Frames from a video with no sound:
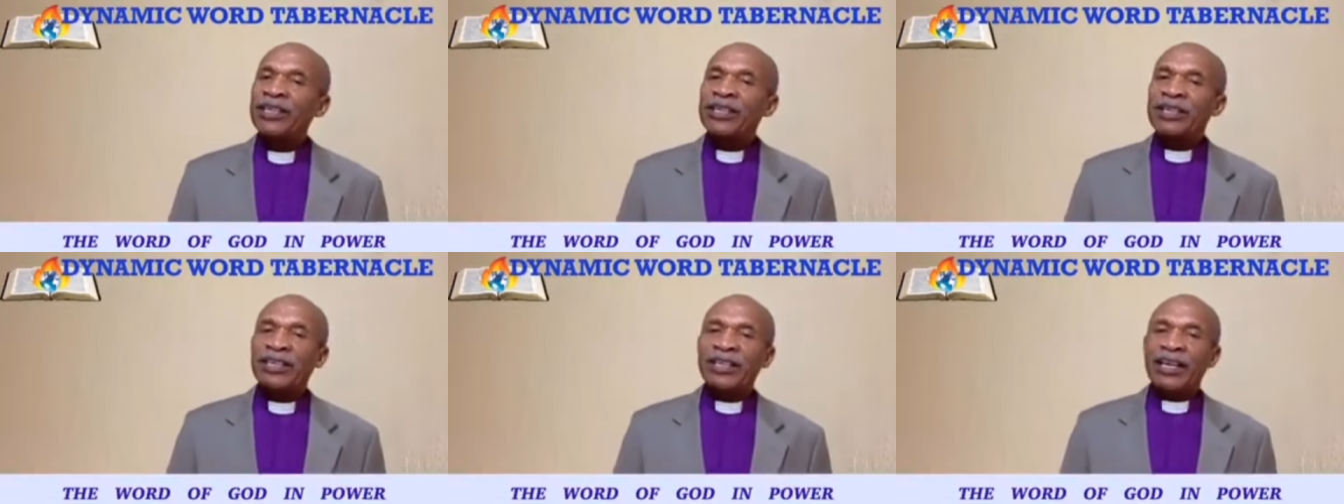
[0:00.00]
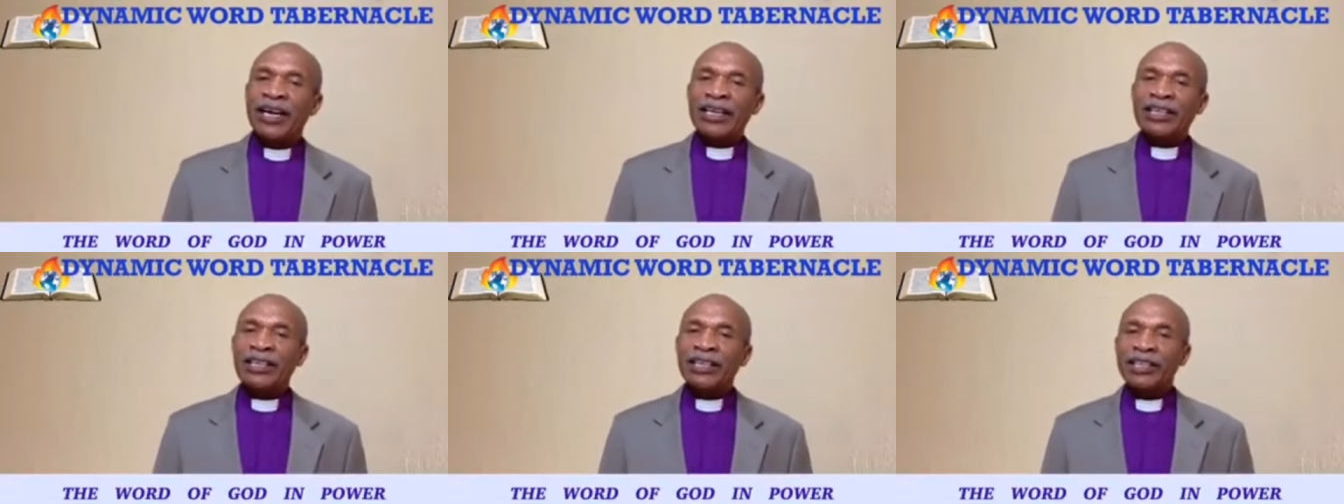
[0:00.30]
He
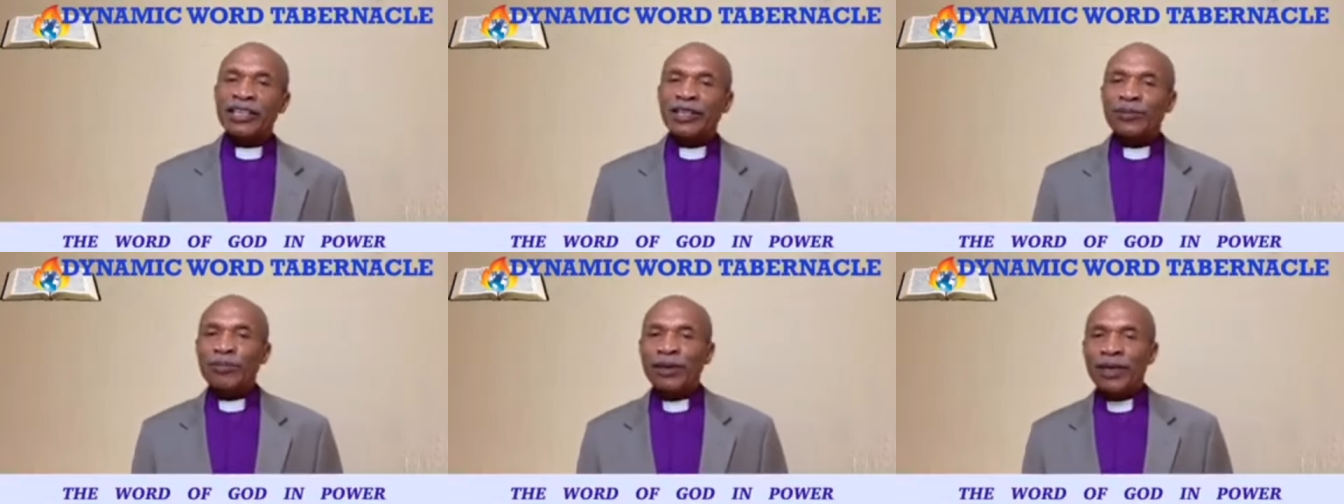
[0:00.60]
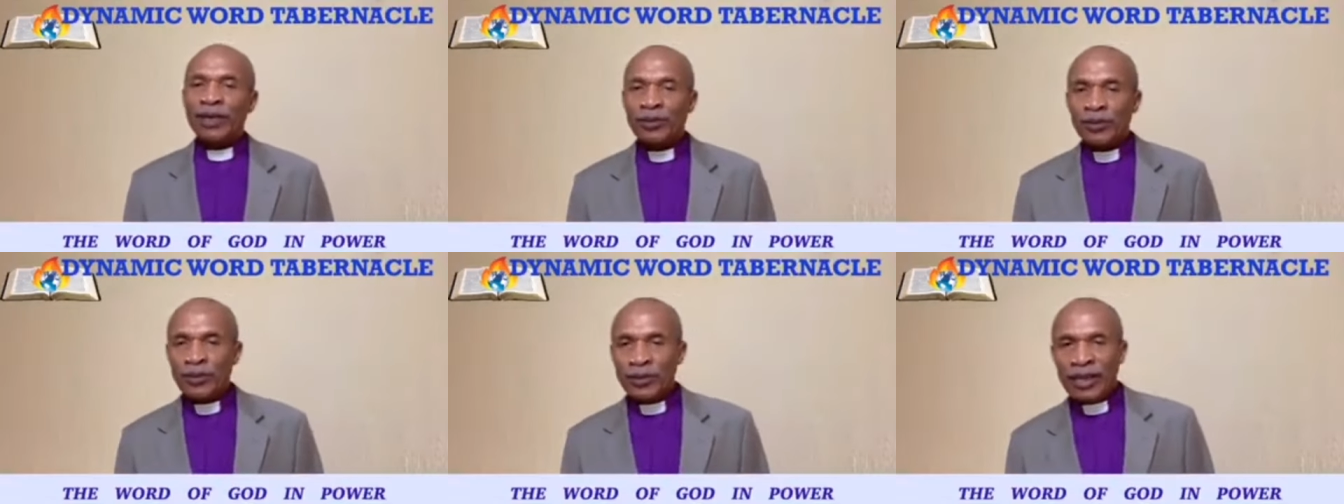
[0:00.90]
had
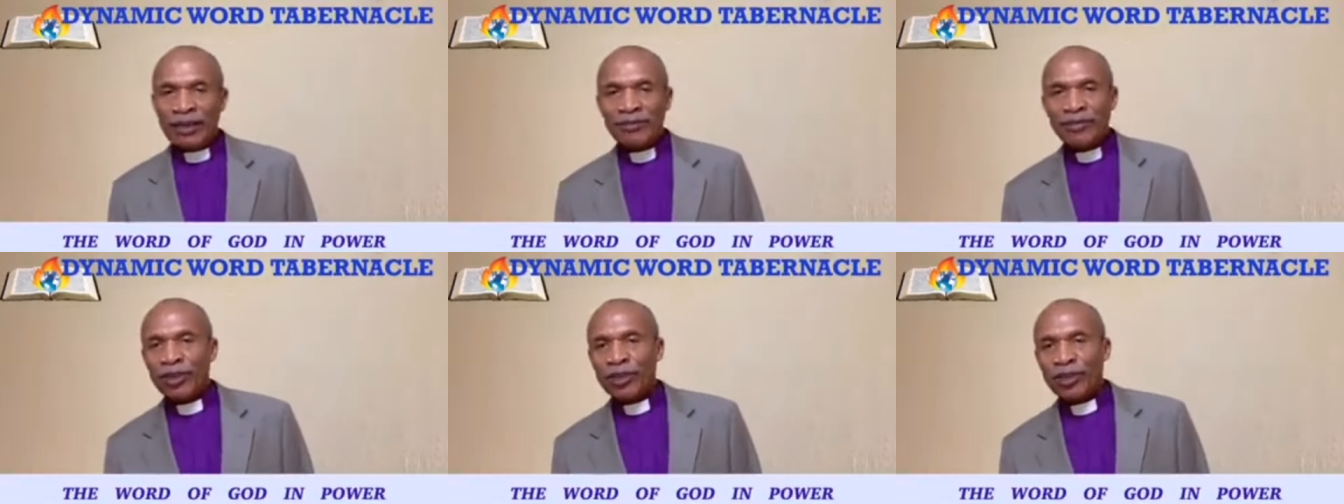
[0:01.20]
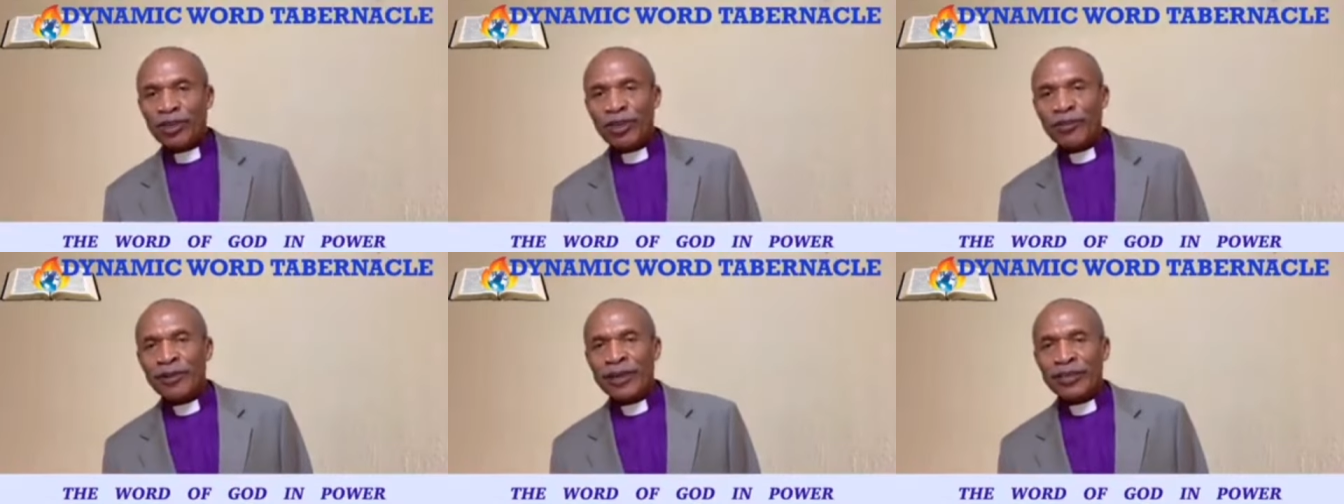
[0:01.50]
Ishmael. We have
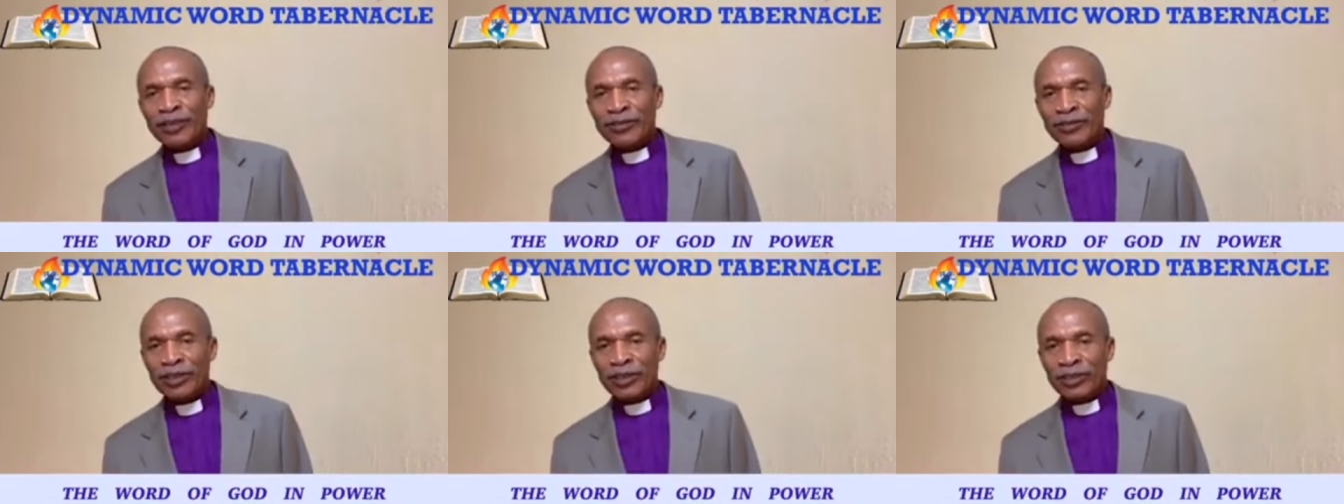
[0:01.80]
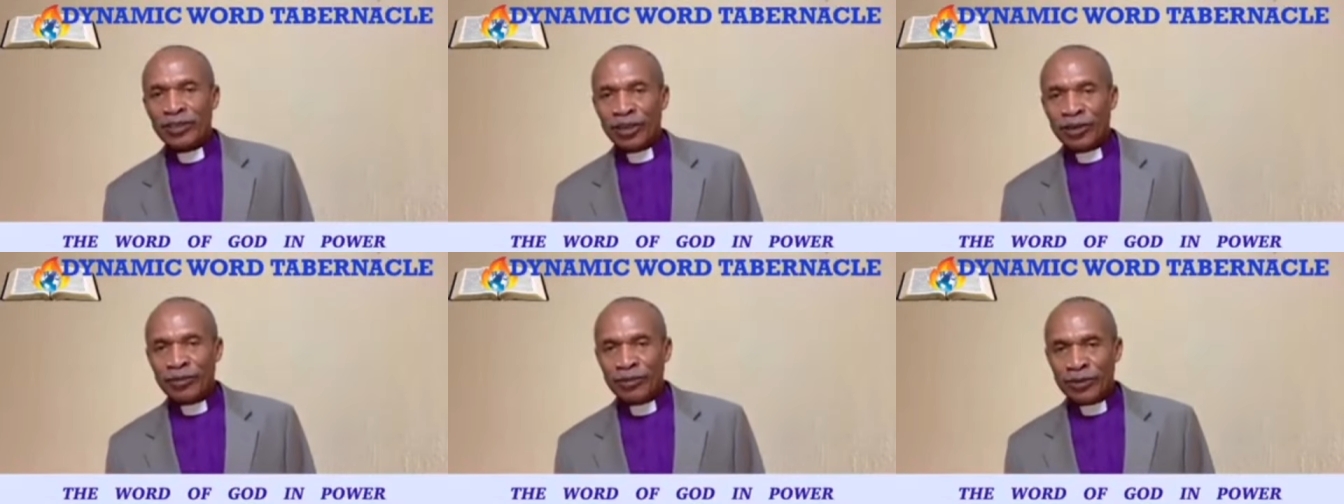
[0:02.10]
not come out of the
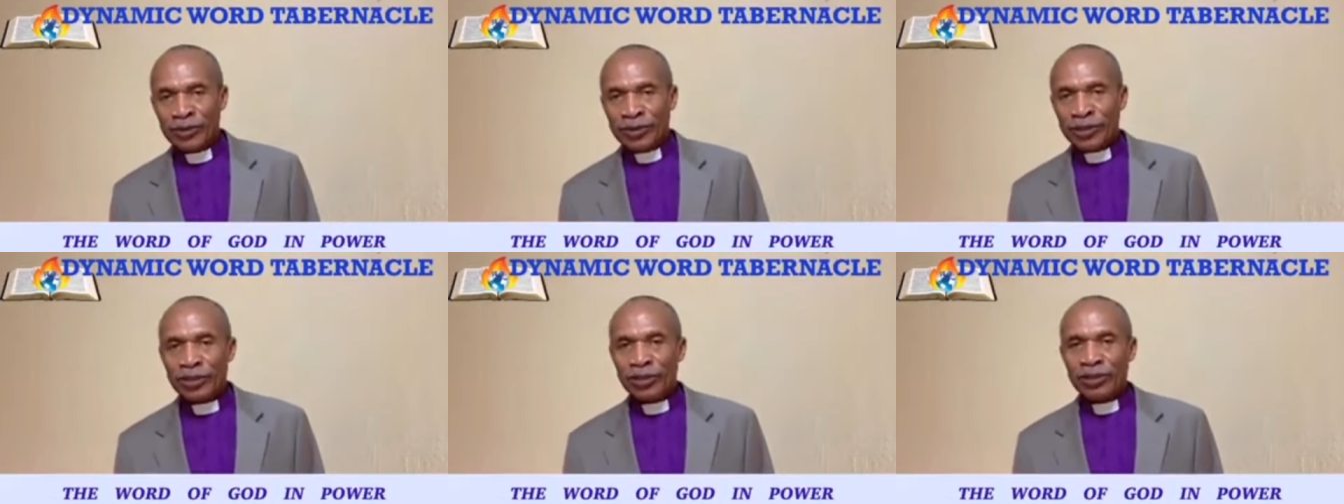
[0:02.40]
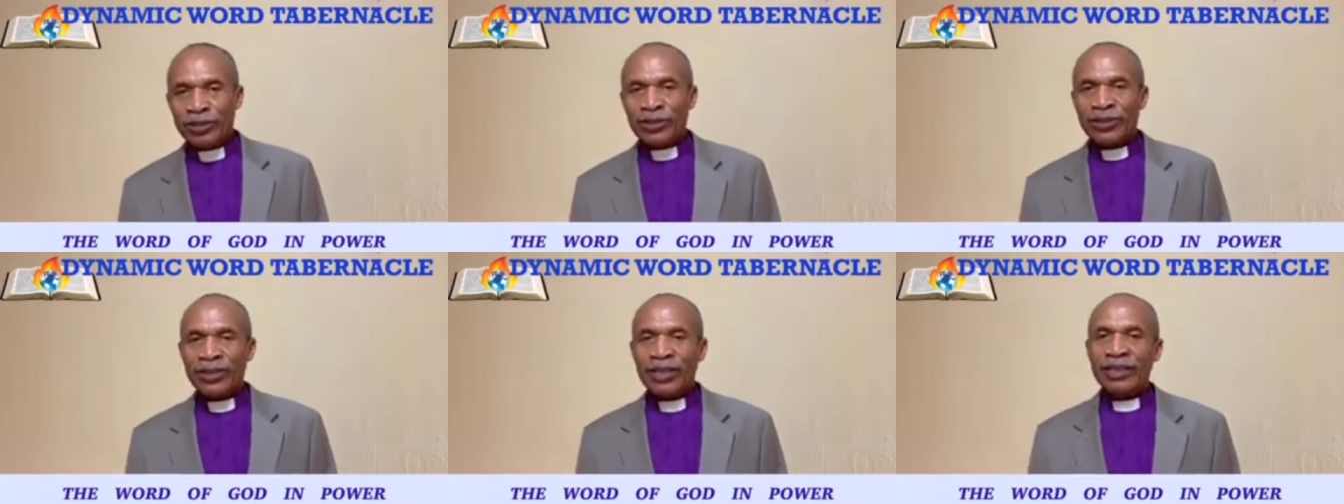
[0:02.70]
trouble
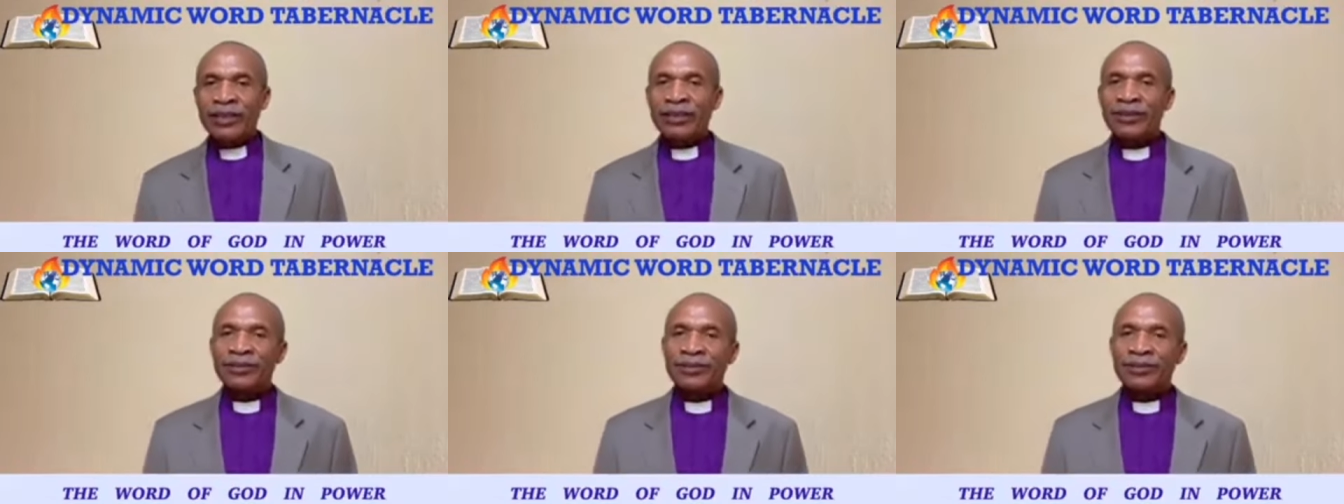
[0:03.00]
till today.